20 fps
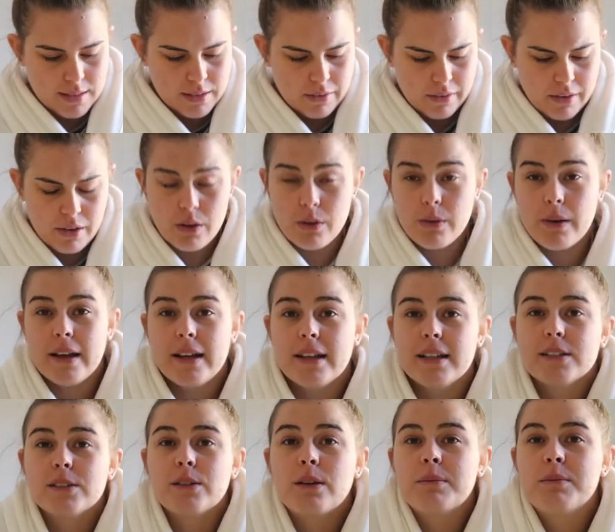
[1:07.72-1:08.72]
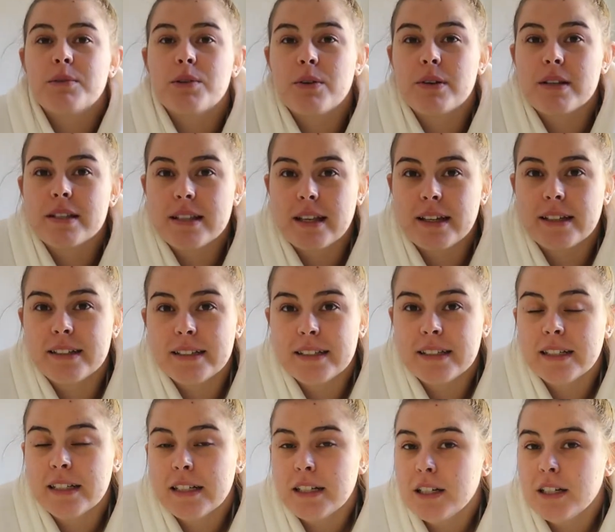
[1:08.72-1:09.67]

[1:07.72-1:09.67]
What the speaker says: Siri, go away. So I'm so excited